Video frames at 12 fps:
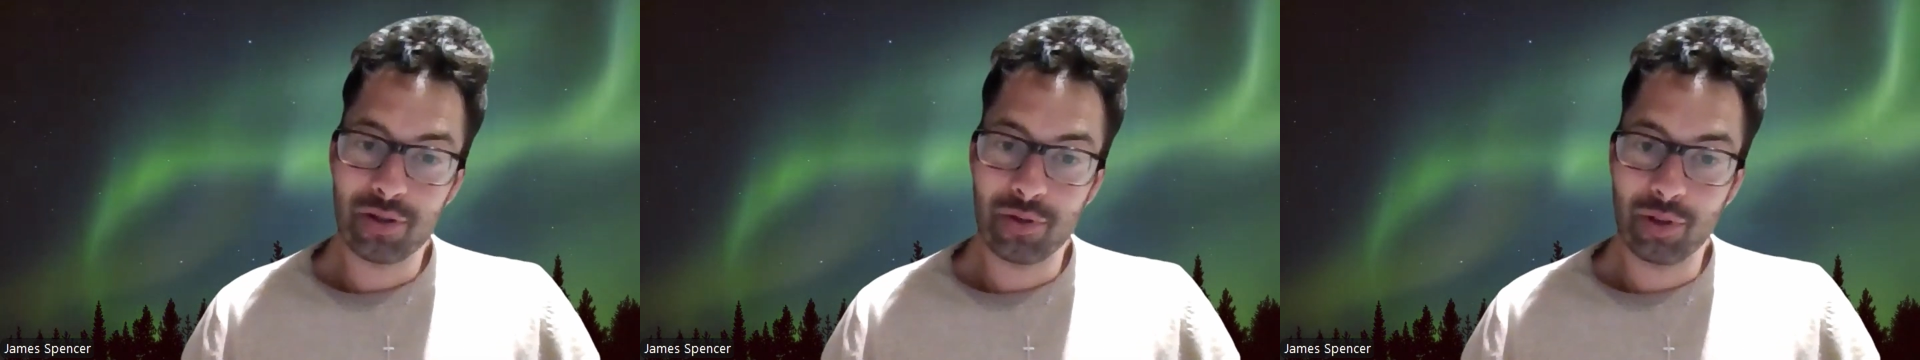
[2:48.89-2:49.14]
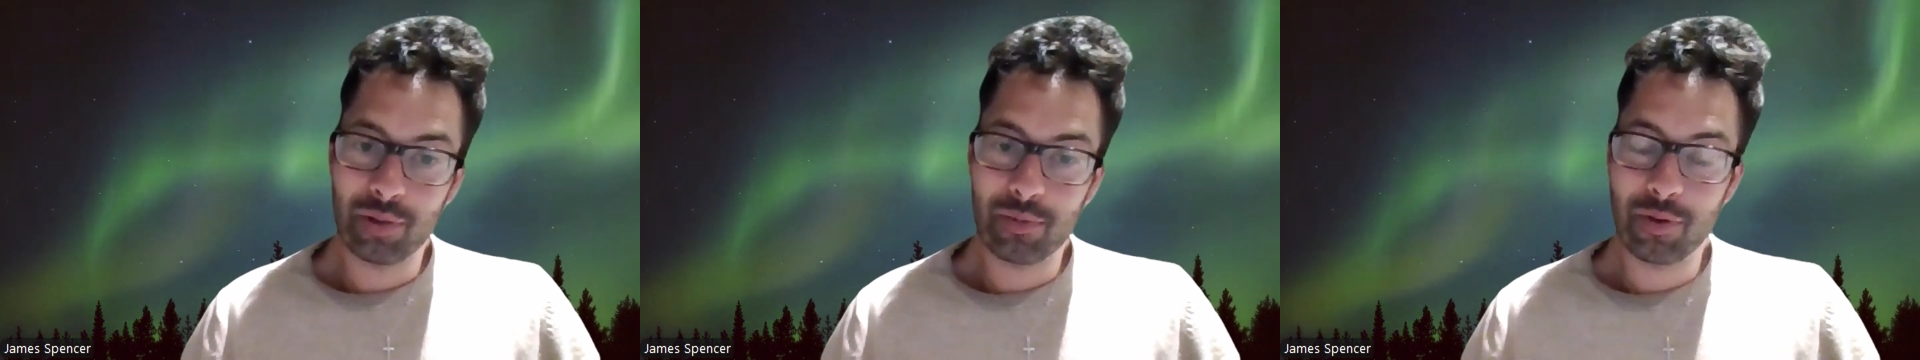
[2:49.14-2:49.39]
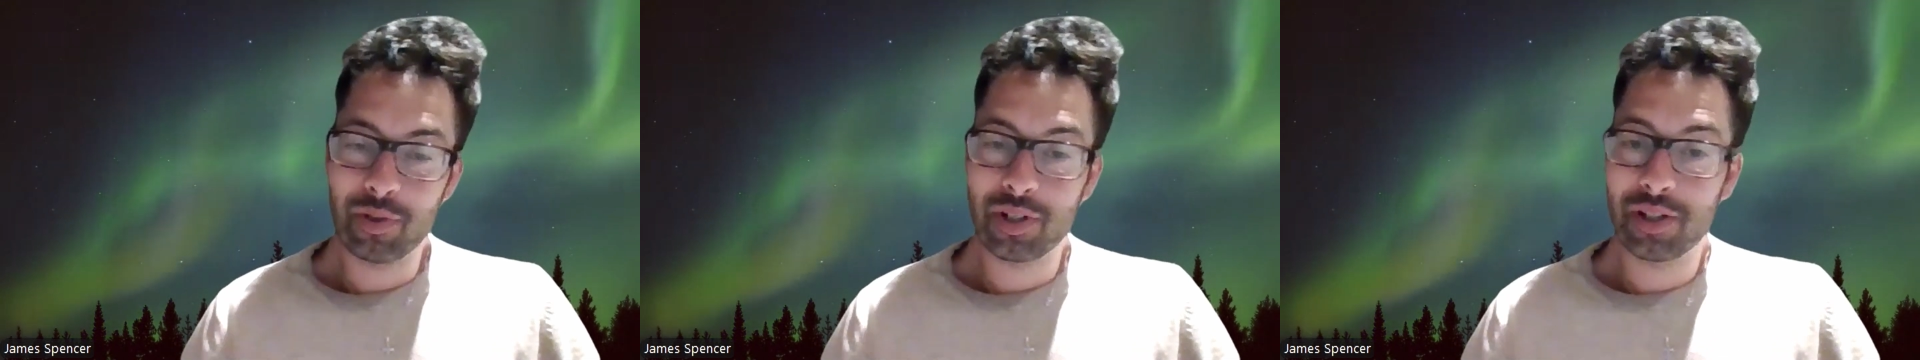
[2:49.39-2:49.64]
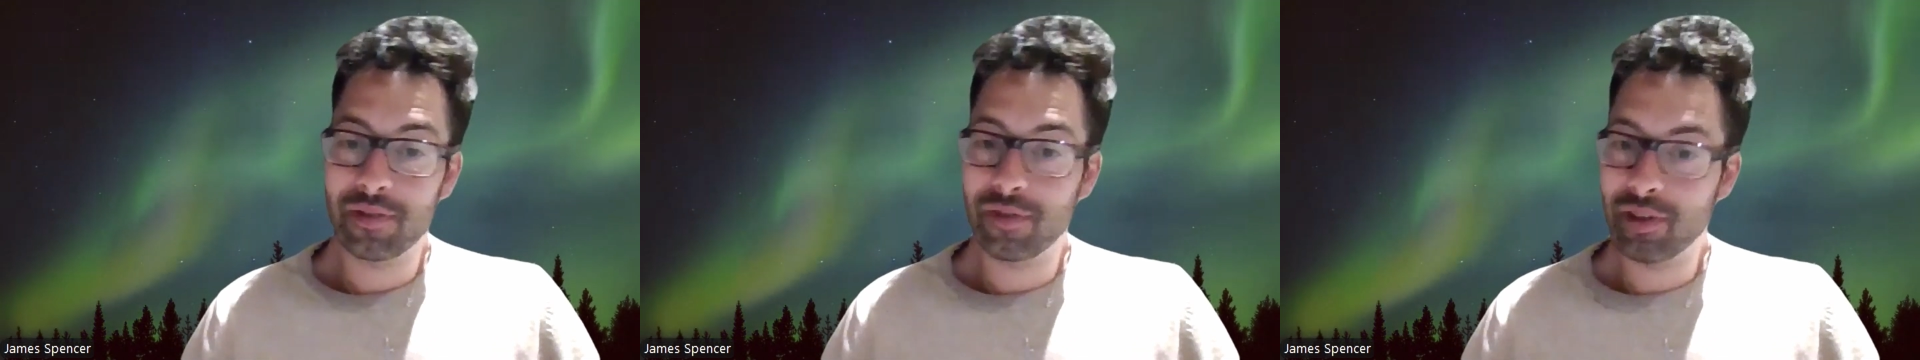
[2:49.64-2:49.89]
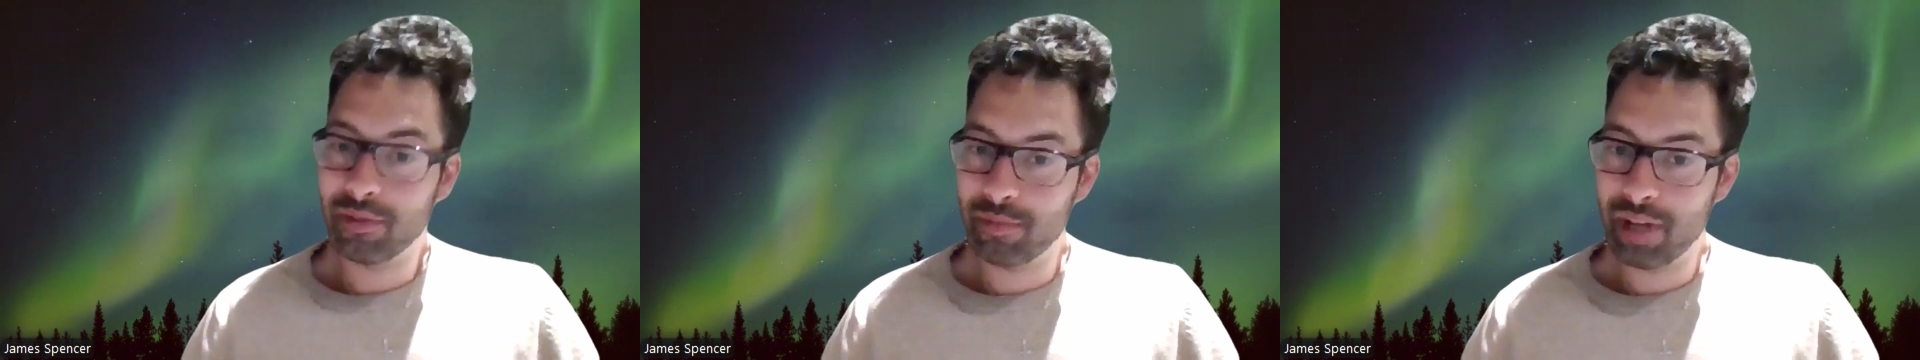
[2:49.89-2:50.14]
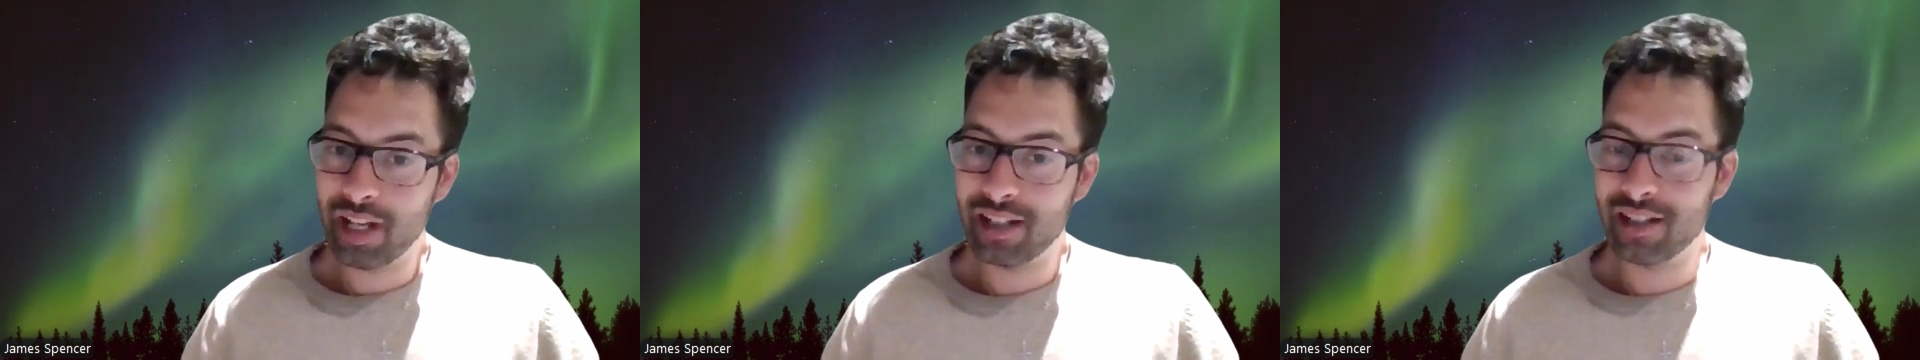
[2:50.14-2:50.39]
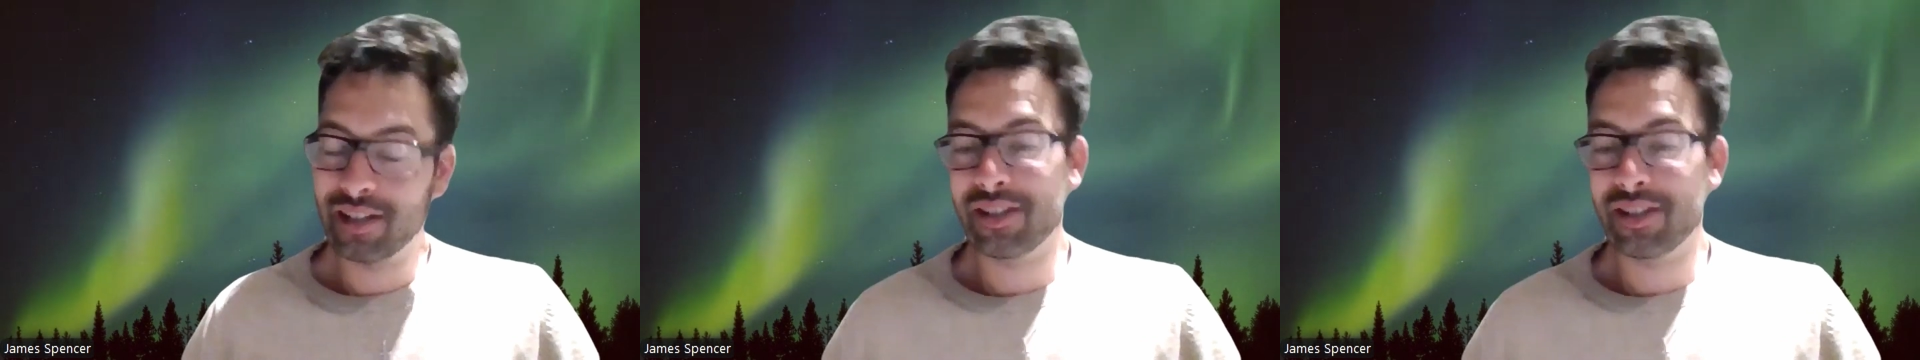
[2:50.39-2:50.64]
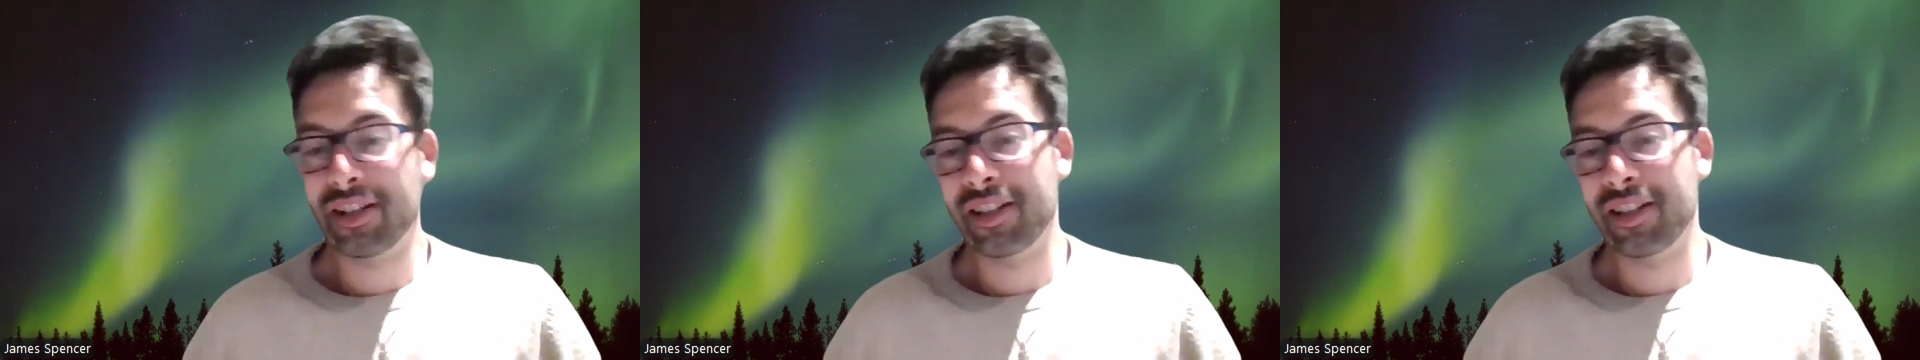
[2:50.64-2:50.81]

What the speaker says: talking point, which is for the men's,